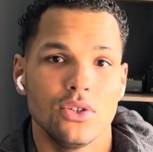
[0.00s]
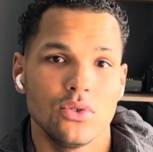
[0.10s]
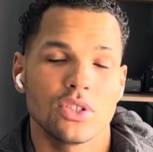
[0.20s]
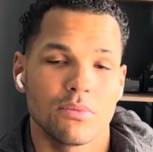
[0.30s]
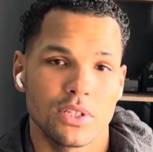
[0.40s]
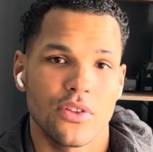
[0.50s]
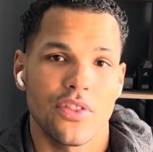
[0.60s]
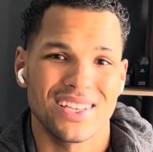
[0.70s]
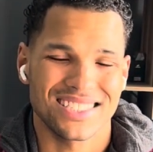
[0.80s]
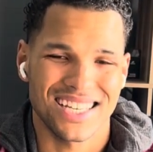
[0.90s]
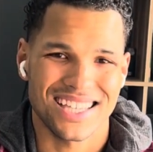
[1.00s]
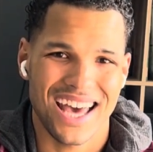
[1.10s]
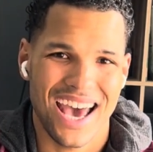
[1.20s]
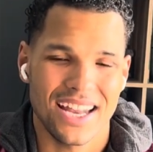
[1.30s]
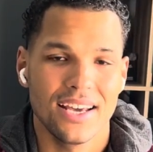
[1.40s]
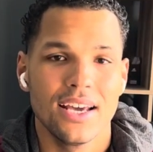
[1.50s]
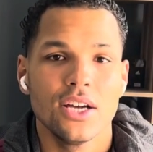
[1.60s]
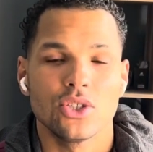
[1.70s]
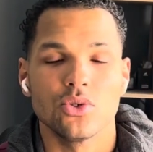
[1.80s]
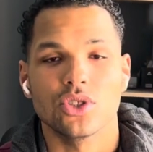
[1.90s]
do some little things like that
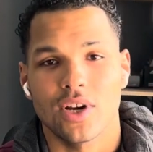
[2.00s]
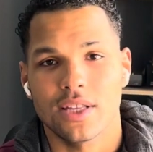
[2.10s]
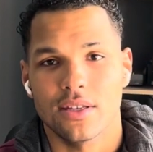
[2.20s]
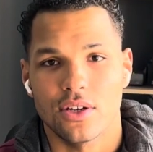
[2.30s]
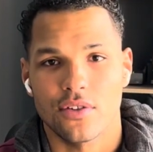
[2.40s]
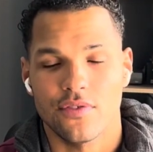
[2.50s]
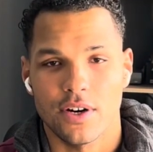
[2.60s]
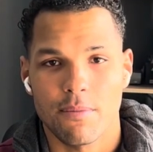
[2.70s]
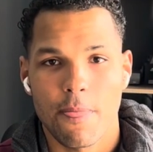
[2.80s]
to strengthen your foot.